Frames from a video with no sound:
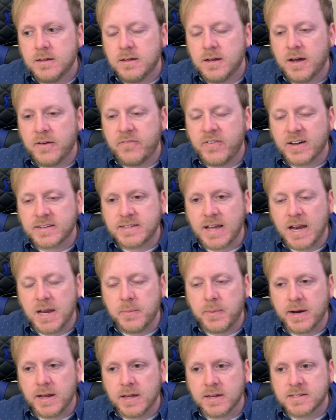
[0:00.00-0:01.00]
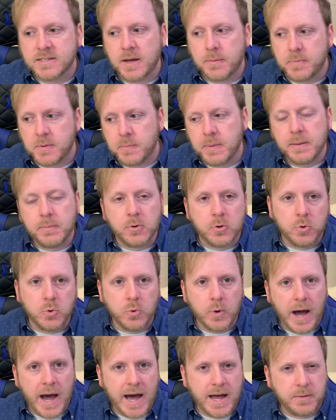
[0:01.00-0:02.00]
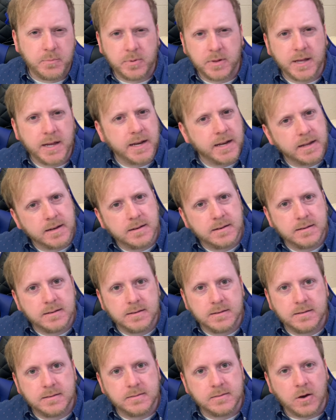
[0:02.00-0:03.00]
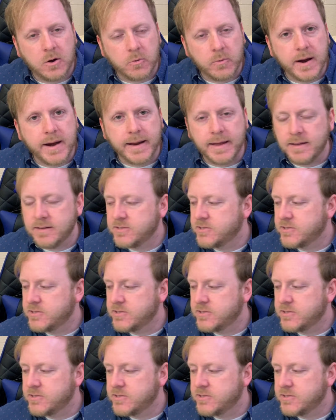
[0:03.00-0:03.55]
affect anybody except people who had played it already.